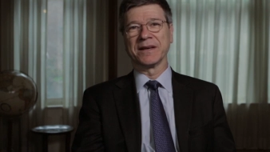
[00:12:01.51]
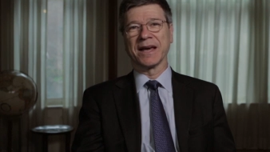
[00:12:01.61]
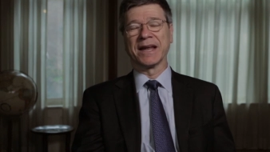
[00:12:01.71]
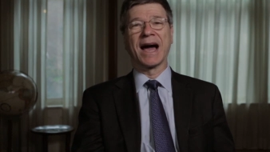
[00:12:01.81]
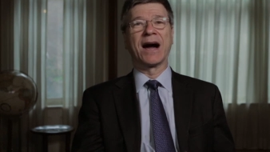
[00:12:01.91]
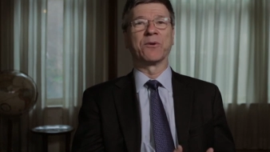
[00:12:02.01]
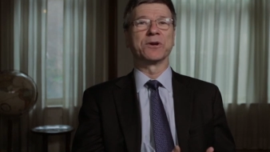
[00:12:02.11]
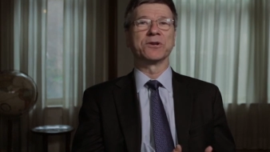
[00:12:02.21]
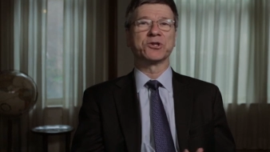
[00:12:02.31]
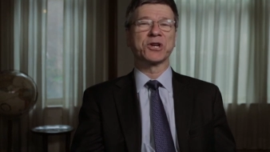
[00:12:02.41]
and how
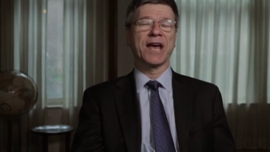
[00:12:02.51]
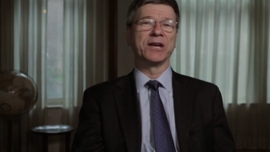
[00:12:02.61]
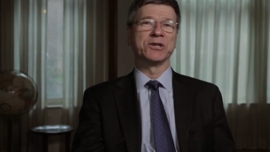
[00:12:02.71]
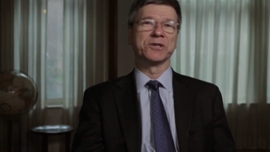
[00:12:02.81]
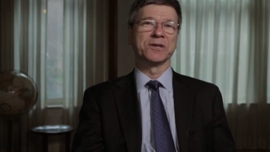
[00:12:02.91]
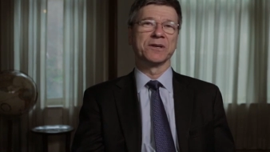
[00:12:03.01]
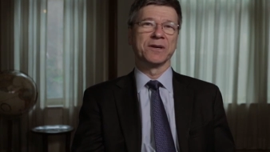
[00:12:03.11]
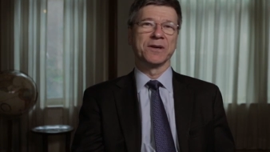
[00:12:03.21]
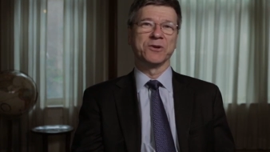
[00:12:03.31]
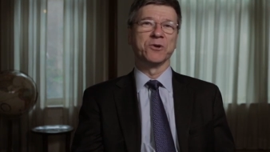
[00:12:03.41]
it changed
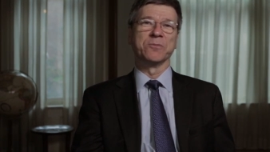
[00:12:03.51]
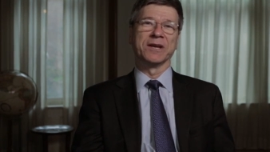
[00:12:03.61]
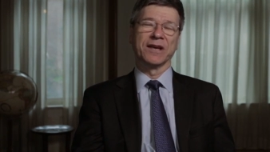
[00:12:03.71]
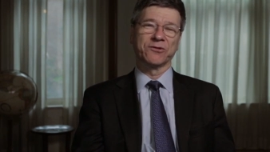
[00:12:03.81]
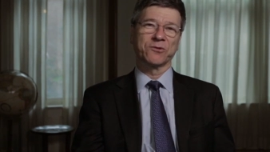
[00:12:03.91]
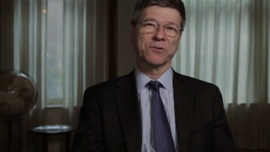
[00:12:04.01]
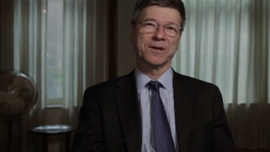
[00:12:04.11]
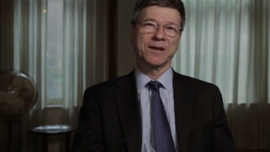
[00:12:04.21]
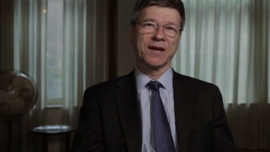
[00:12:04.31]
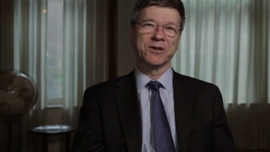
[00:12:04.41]
human
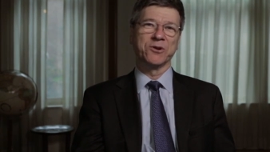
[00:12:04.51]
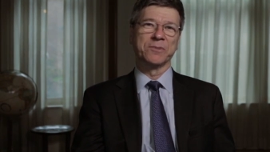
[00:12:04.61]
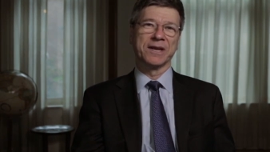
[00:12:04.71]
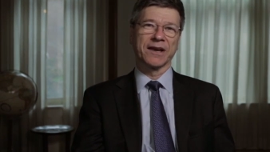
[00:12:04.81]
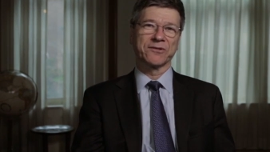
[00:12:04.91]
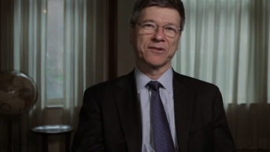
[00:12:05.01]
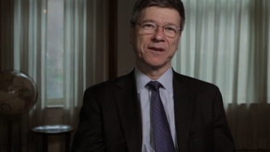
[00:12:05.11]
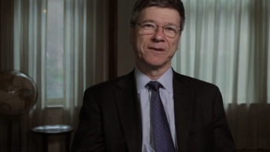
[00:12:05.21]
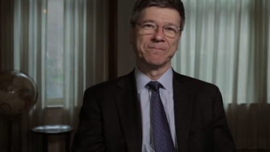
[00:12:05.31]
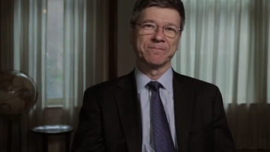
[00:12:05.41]
history and human destiny.